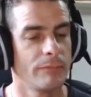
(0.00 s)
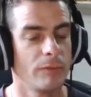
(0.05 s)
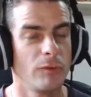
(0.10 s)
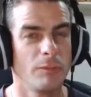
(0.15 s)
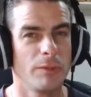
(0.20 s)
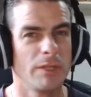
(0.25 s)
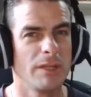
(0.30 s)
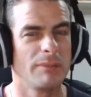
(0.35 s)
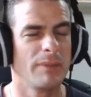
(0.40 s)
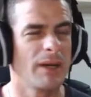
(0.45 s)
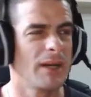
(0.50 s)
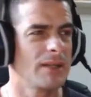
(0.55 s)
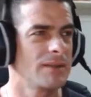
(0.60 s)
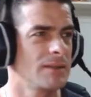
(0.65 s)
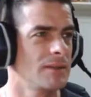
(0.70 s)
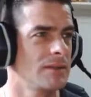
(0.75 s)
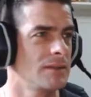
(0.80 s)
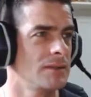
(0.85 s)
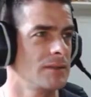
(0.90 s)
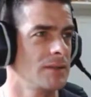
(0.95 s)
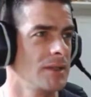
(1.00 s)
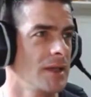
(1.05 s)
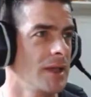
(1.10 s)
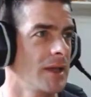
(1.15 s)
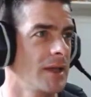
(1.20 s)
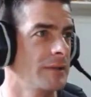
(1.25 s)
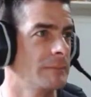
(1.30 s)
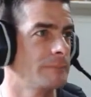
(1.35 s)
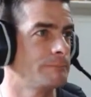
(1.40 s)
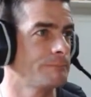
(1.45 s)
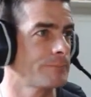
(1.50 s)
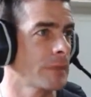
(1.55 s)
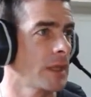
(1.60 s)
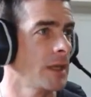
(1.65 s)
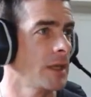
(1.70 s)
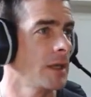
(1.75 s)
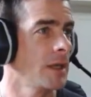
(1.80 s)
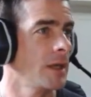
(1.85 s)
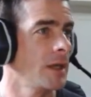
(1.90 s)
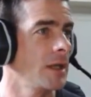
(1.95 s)
too many passes in the end.
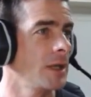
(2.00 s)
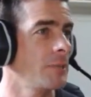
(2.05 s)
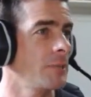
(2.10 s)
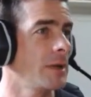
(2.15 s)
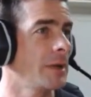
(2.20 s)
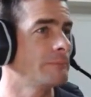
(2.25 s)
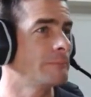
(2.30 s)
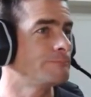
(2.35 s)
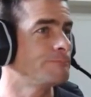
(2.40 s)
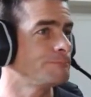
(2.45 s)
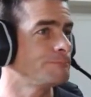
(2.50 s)
Anyway,